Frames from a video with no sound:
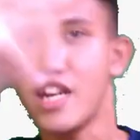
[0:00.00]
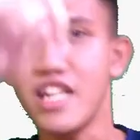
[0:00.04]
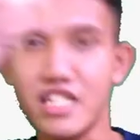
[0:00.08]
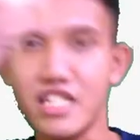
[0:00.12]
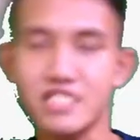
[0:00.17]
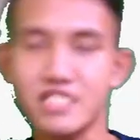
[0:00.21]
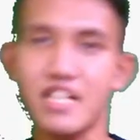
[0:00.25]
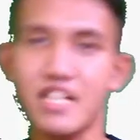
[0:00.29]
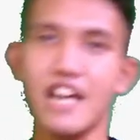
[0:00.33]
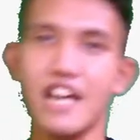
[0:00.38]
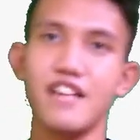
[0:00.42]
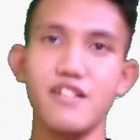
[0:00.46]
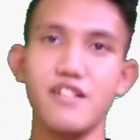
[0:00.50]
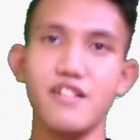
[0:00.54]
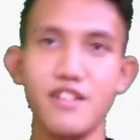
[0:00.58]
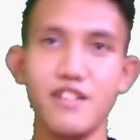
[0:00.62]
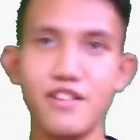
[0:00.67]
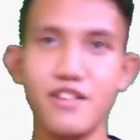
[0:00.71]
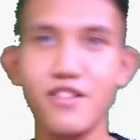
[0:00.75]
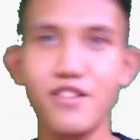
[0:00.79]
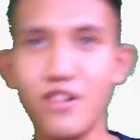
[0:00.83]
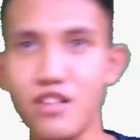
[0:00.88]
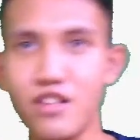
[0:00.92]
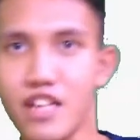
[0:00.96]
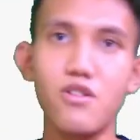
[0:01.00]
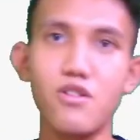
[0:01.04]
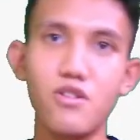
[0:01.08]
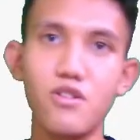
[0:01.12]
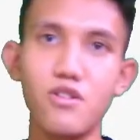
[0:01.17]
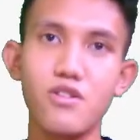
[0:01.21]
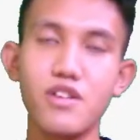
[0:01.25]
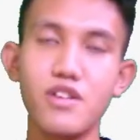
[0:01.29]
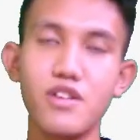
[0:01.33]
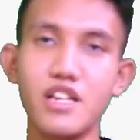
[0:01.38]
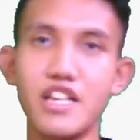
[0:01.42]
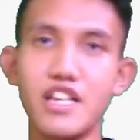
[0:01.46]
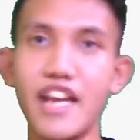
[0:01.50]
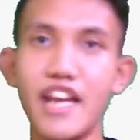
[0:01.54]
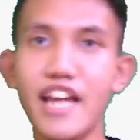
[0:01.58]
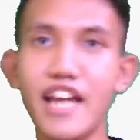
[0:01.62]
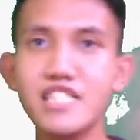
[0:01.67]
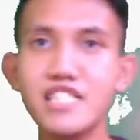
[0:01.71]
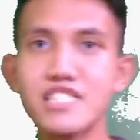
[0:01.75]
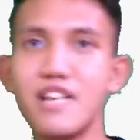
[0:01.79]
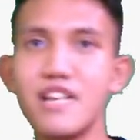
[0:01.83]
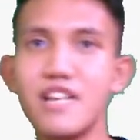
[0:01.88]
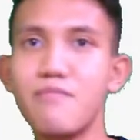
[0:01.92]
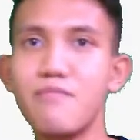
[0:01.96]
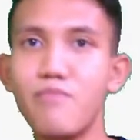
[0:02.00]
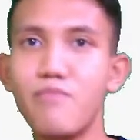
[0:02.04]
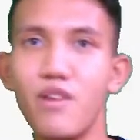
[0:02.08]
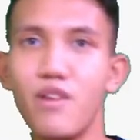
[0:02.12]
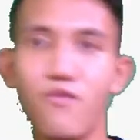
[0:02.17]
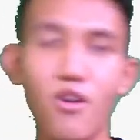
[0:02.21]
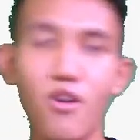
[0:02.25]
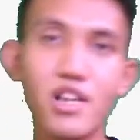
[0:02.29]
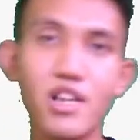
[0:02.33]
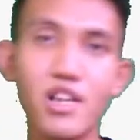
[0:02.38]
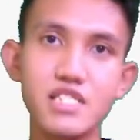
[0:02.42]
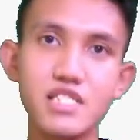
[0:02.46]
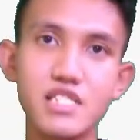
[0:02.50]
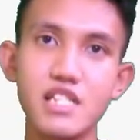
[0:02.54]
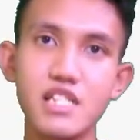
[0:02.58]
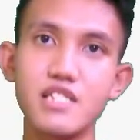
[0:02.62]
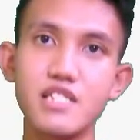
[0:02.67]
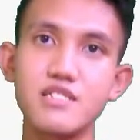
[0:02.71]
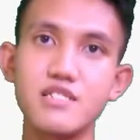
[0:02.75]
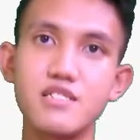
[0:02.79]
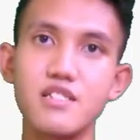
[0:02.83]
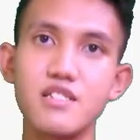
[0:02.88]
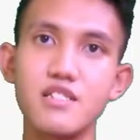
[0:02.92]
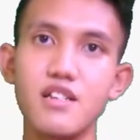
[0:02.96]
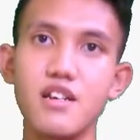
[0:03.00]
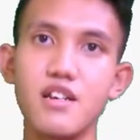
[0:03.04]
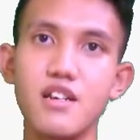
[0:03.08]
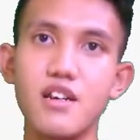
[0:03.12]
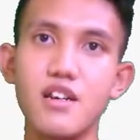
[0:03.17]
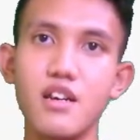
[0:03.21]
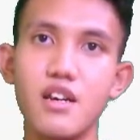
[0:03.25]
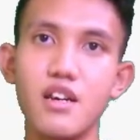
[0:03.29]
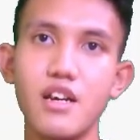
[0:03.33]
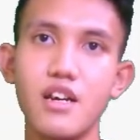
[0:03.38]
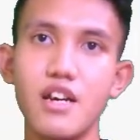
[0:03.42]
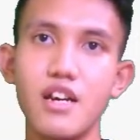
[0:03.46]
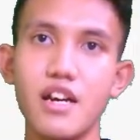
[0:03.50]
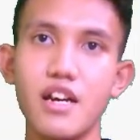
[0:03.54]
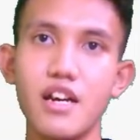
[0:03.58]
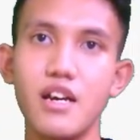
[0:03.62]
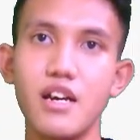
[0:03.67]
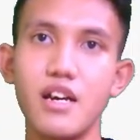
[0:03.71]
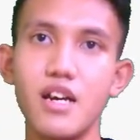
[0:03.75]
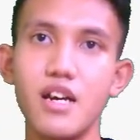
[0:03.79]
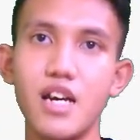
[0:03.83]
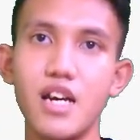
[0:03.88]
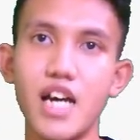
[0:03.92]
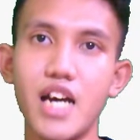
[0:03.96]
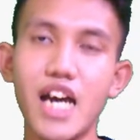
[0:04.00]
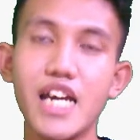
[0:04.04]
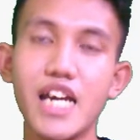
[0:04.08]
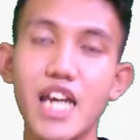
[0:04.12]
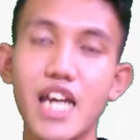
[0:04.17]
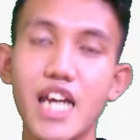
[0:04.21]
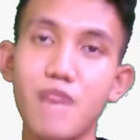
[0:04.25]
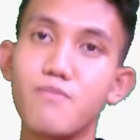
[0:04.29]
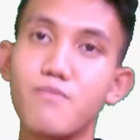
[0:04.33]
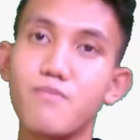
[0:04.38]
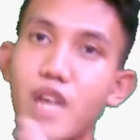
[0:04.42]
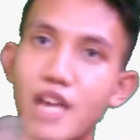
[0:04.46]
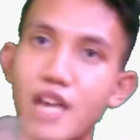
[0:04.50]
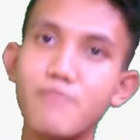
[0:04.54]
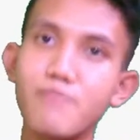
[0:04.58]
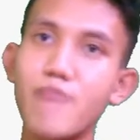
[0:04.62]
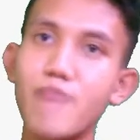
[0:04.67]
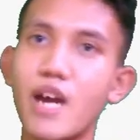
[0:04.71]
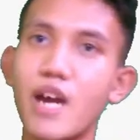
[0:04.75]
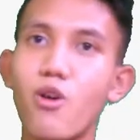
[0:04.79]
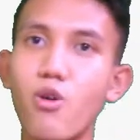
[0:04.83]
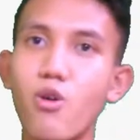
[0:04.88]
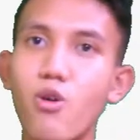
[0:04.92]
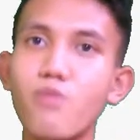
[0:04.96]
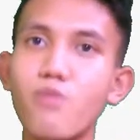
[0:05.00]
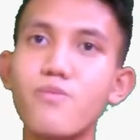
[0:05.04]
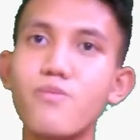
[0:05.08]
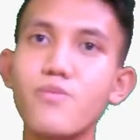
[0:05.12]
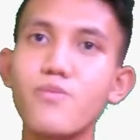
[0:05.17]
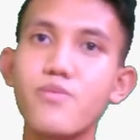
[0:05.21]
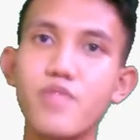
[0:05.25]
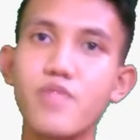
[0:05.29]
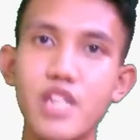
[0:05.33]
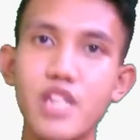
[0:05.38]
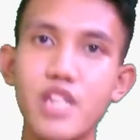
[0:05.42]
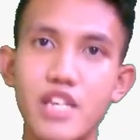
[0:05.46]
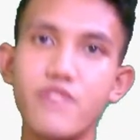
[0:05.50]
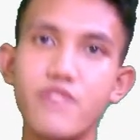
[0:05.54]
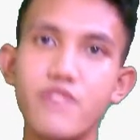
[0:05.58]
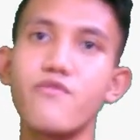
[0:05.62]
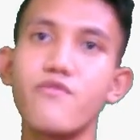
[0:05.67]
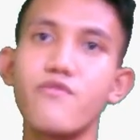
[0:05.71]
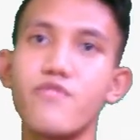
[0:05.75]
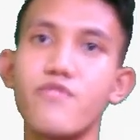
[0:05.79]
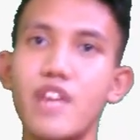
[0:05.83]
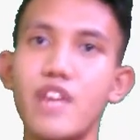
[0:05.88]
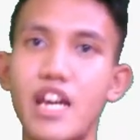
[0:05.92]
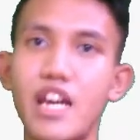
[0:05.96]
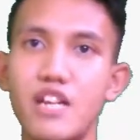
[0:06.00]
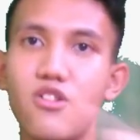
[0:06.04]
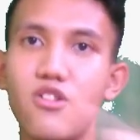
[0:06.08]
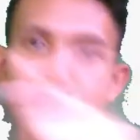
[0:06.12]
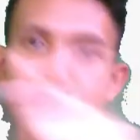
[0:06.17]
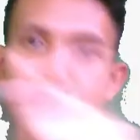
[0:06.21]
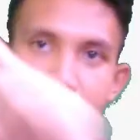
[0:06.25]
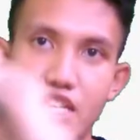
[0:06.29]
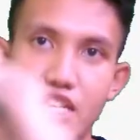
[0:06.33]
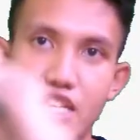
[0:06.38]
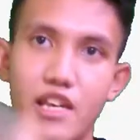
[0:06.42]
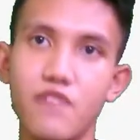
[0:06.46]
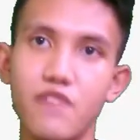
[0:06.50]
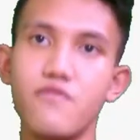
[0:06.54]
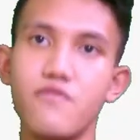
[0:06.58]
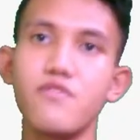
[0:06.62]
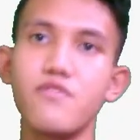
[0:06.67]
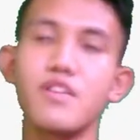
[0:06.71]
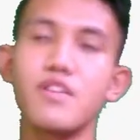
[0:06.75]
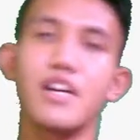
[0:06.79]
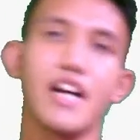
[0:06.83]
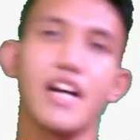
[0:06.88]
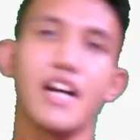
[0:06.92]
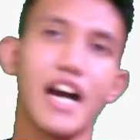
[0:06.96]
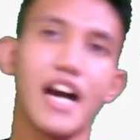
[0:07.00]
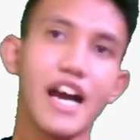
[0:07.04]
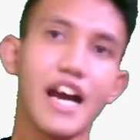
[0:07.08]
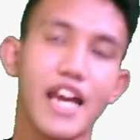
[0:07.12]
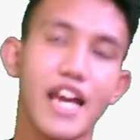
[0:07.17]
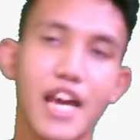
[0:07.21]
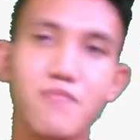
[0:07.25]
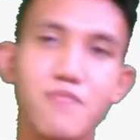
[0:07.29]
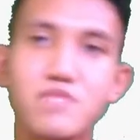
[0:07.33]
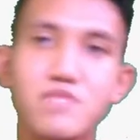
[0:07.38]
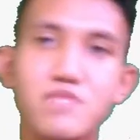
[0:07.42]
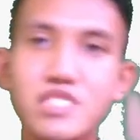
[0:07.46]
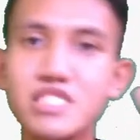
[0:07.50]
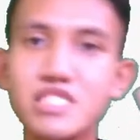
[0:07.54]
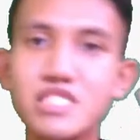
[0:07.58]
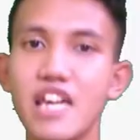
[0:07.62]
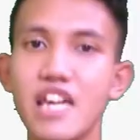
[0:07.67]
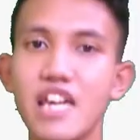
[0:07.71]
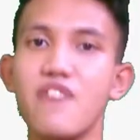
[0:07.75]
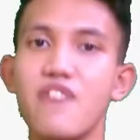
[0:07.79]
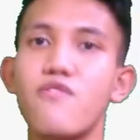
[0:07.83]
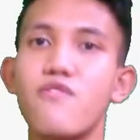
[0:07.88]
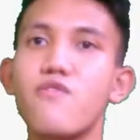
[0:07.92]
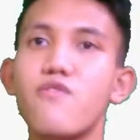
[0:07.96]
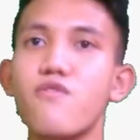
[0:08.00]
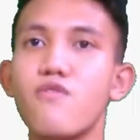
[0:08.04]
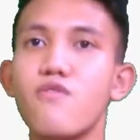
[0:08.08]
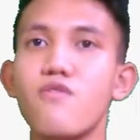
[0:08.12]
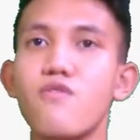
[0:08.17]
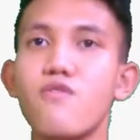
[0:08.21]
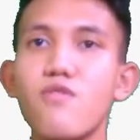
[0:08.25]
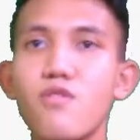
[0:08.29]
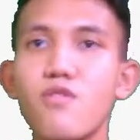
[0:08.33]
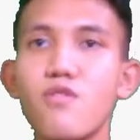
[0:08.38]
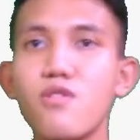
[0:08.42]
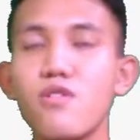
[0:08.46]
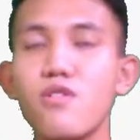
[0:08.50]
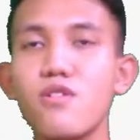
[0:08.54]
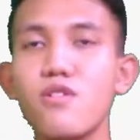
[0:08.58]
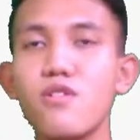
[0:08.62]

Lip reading: Look at the slide. So the example for this is, I am at my home if and only if I am safe.